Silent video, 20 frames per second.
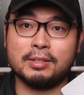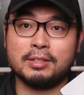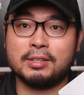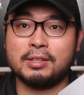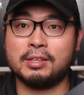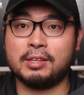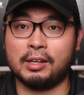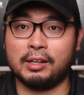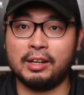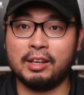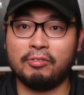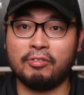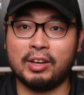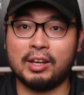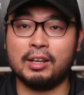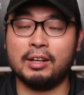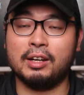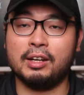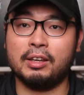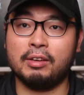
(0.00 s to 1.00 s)

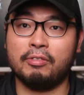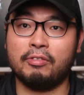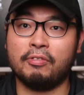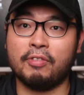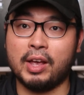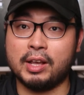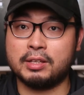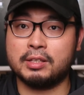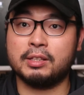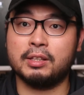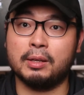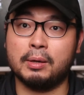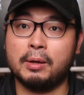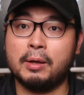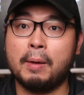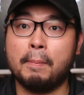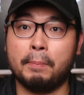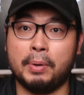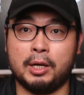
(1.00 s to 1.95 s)
significantly faster